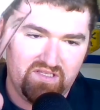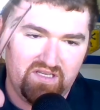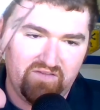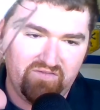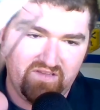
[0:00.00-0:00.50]

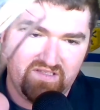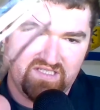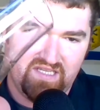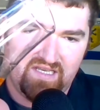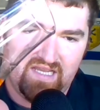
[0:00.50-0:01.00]
You
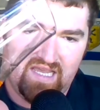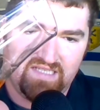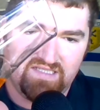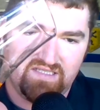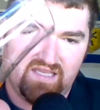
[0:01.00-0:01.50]
definitely see a
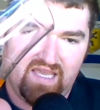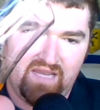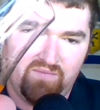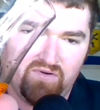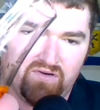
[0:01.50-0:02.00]
nice
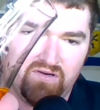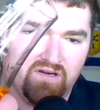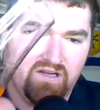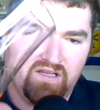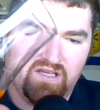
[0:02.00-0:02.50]

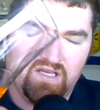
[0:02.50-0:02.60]
amber,